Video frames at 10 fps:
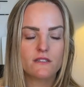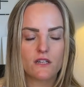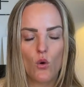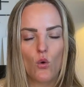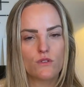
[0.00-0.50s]
and
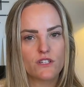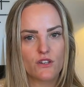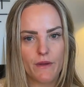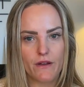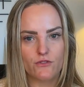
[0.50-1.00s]
holding
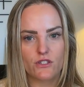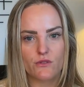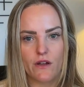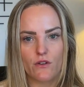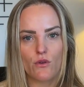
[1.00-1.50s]
your boundaries
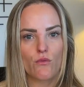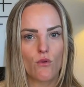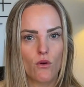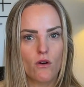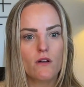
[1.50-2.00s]
around your
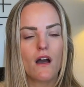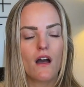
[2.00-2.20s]
role.